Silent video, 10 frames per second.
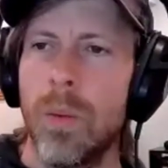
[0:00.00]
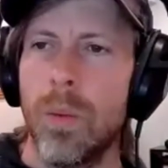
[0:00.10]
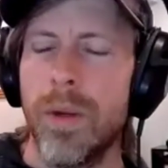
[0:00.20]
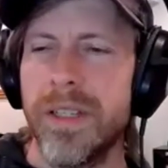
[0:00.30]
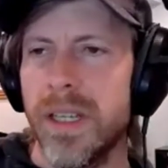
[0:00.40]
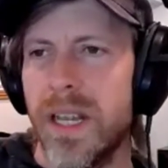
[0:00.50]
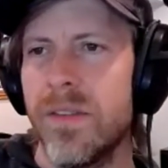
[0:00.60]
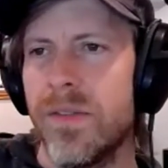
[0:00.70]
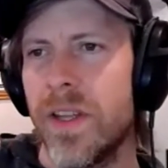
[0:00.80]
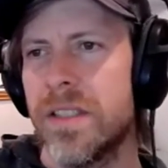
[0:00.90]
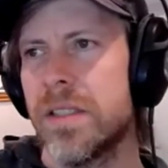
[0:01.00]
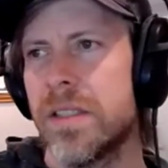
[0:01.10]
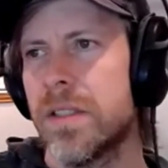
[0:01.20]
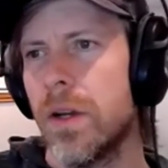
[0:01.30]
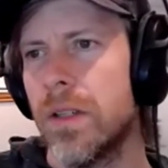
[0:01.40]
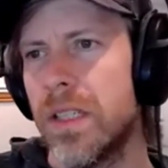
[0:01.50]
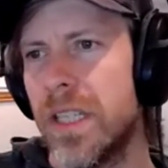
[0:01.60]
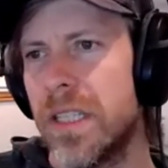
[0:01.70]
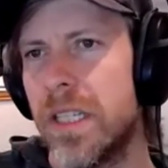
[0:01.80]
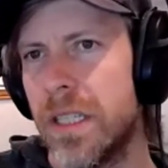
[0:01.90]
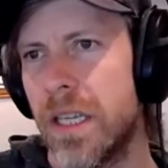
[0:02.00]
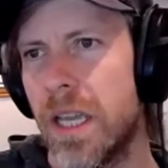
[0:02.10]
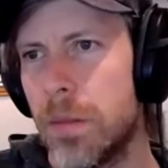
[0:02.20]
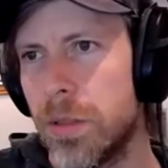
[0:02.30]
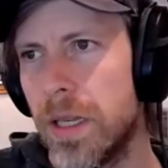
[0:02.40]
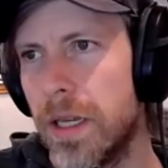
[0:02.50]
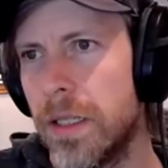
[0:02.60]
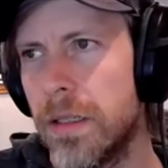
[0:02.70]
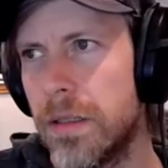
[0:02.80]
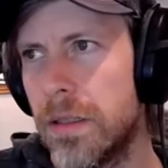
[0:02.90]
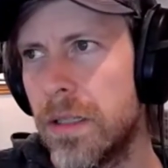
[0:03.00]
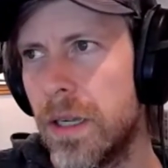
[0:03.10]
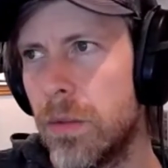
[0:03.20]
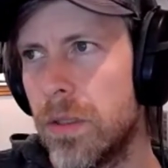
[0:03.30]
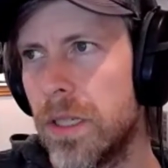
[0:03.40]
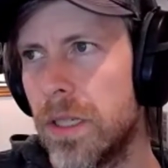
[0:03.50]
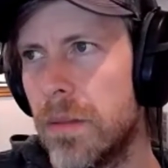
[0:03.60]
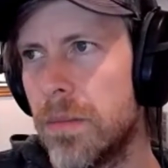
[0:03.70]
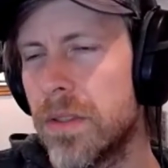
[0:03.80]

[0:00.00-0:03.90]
we did have a fence installed and they did hit the cable line that one time.